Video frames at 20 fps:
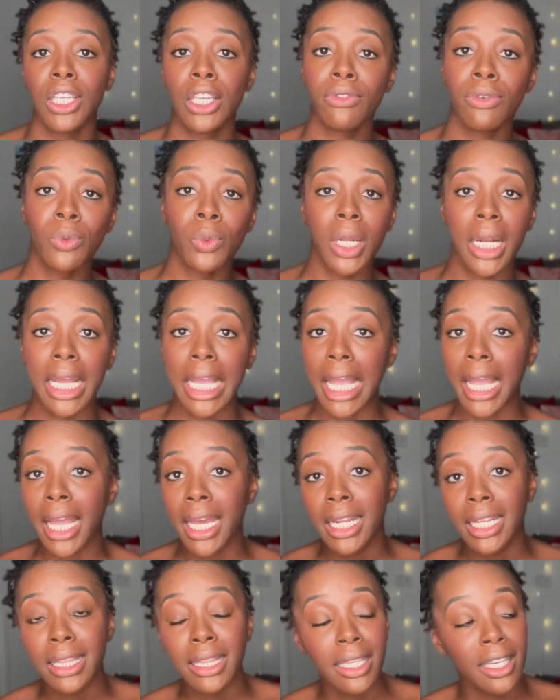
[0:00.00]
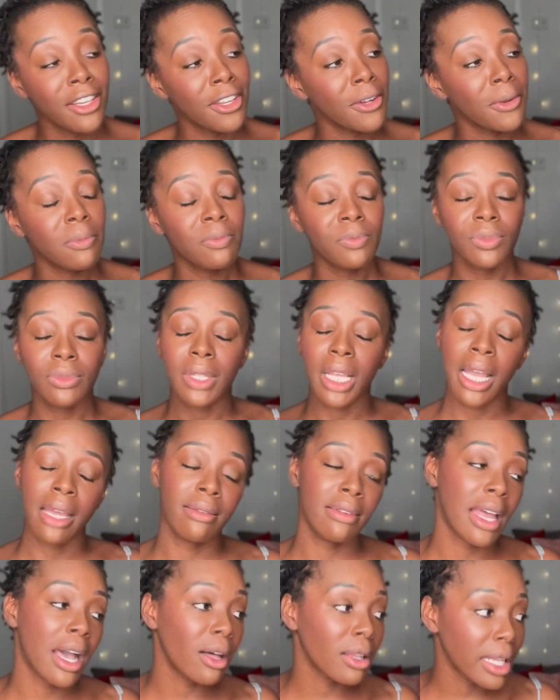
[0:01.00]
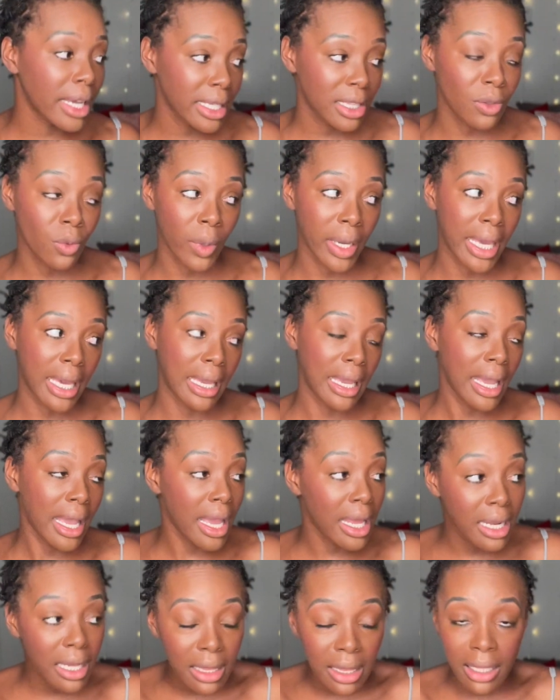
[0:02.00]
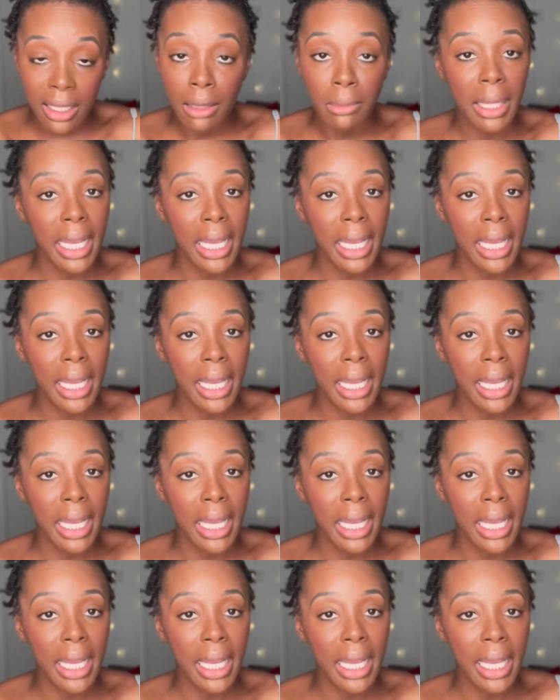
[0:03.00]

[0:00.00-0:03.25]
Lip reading: Even when I edit them, I now like the way I edit them.